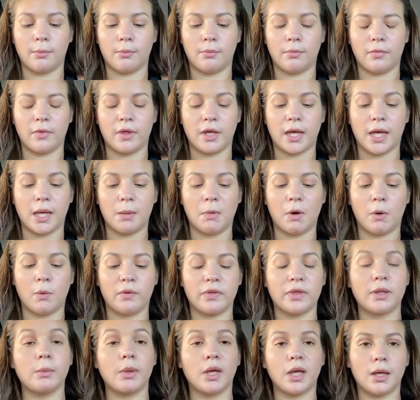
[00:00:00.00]
They came out
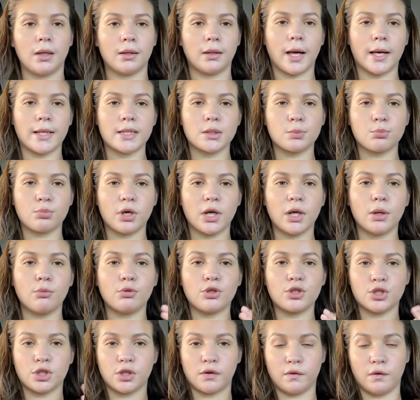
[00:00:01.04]
with the Make It Last spray,
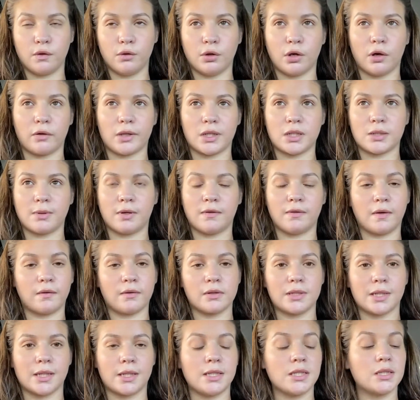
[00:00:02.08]
which if you know, that's my
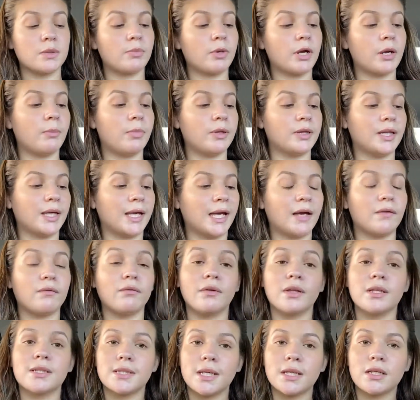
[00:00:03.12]
favorite setting spray, but they have
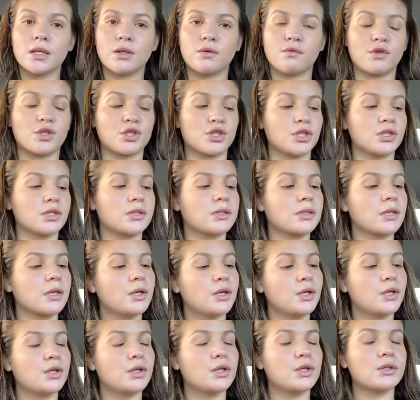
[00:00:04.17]
scented versions.
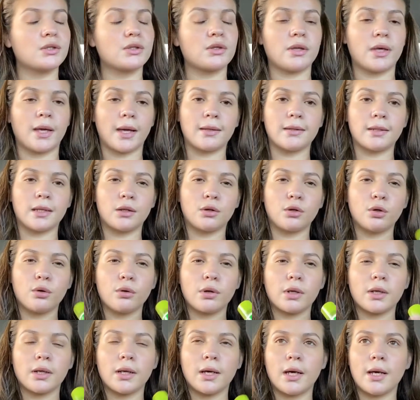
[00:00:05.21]
So they had like
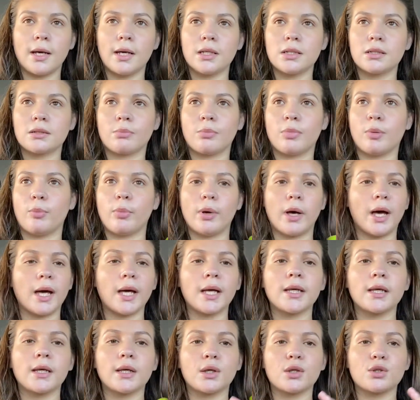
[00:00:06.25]
coconut,
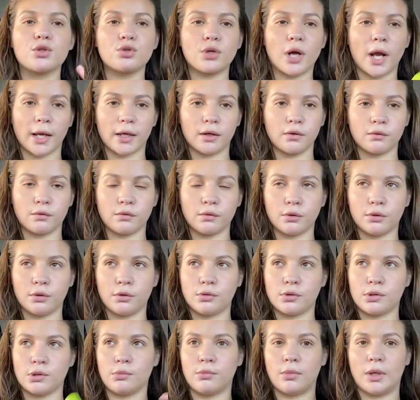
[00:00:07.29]
papaya, dragon
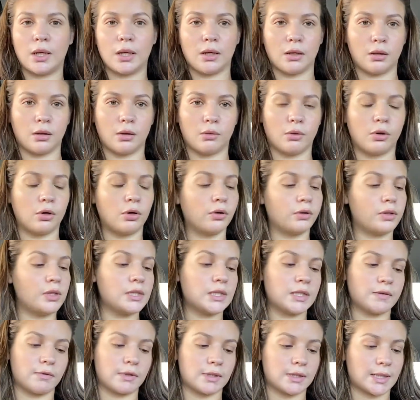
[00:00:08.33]
fruit, mango, all these
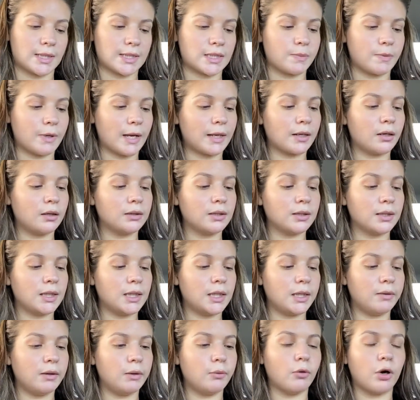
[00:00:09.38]
different scents. But I got the
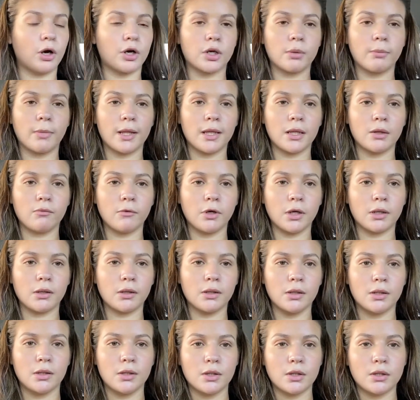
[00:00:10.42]
kiwi watermelon one.
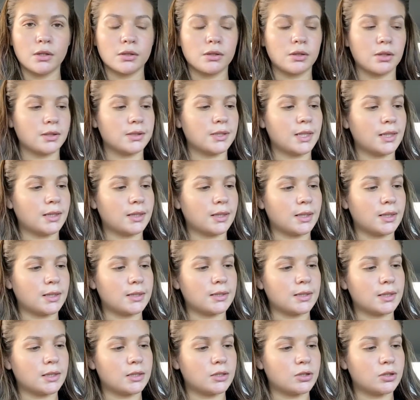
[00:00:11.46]
So it looks like
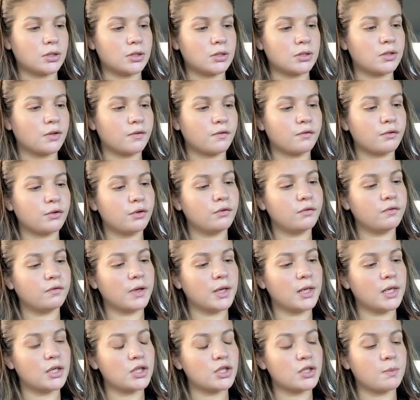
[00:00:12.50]
this. It's just the Fruit
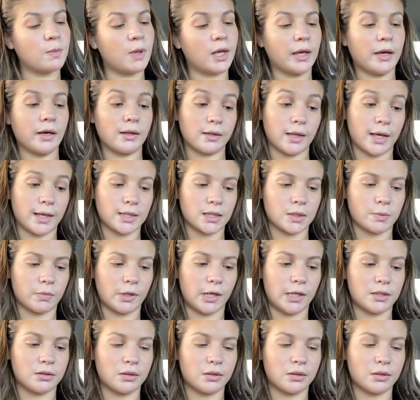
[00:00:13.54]
Fetish Make It Last spray.